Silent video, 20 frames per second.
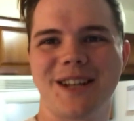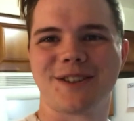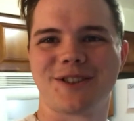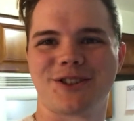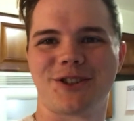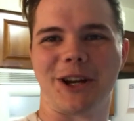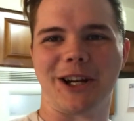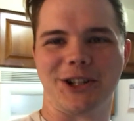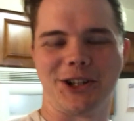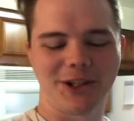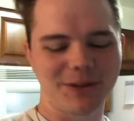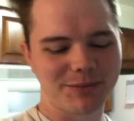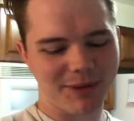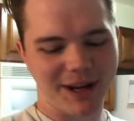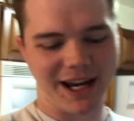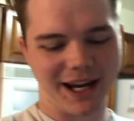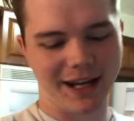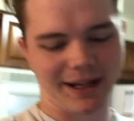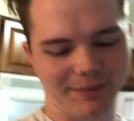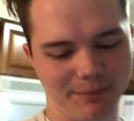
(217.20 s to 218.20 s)
So I just
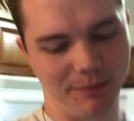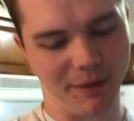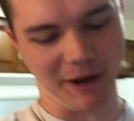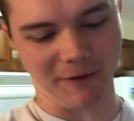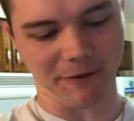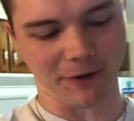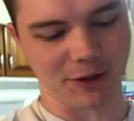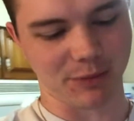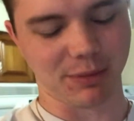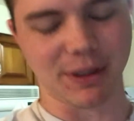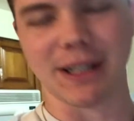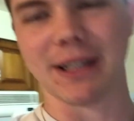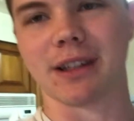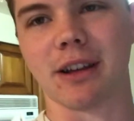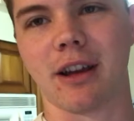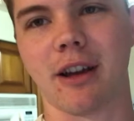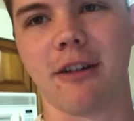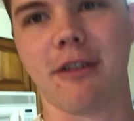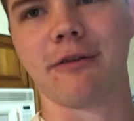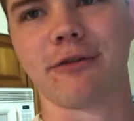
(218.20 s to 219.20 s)
made my first piece
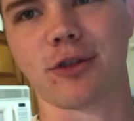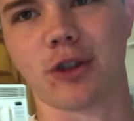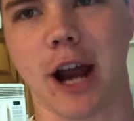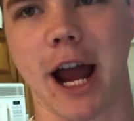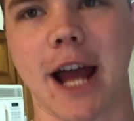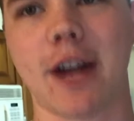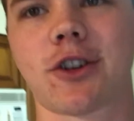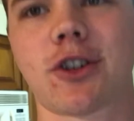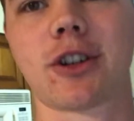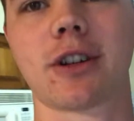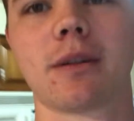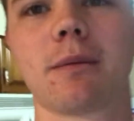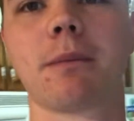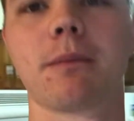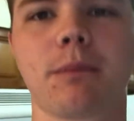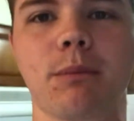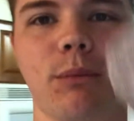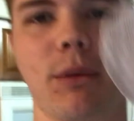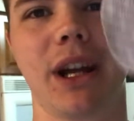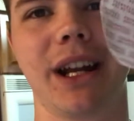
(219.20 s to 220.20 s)
of trash.
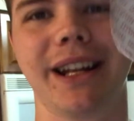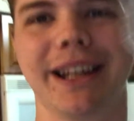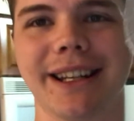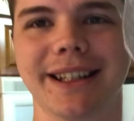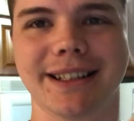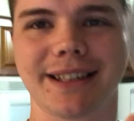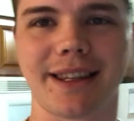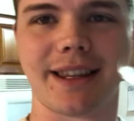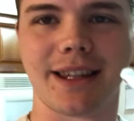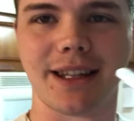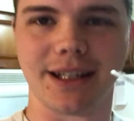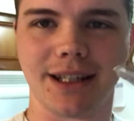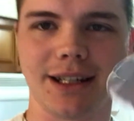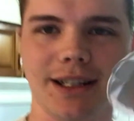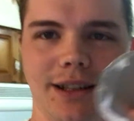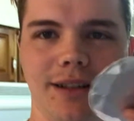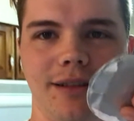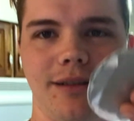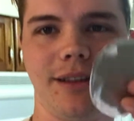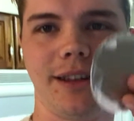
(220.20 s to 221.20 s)
It is
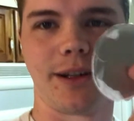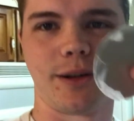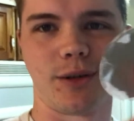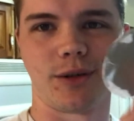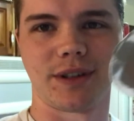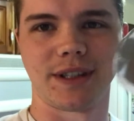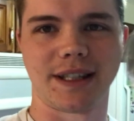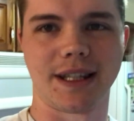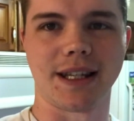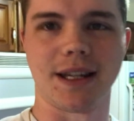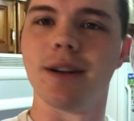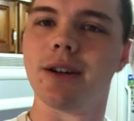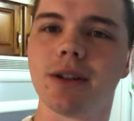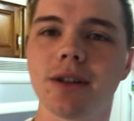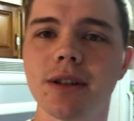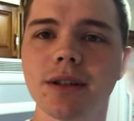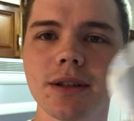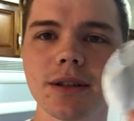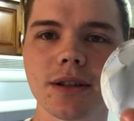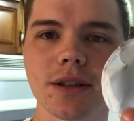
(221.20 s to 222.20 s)
the little seal